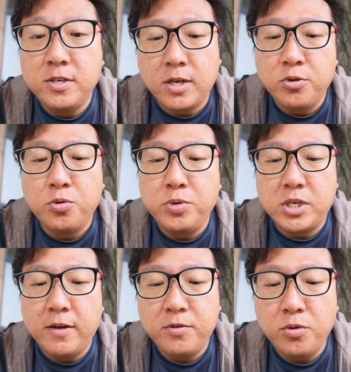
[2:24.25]
You can do
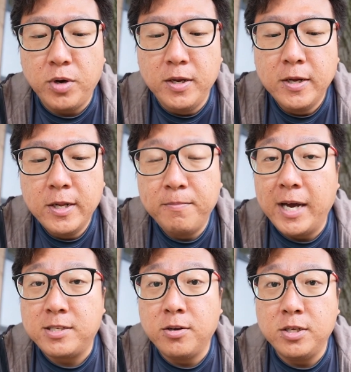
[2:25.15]
whichever you want, but
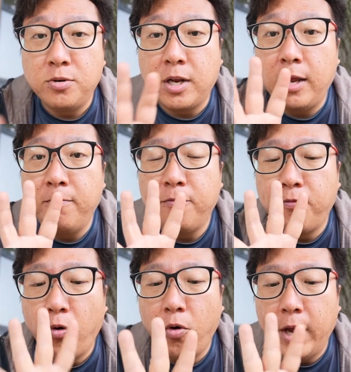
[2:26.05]
as long as you claim
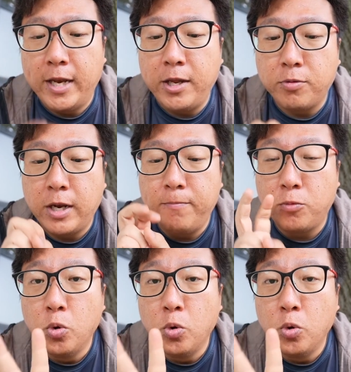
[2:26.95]
4 and then you claim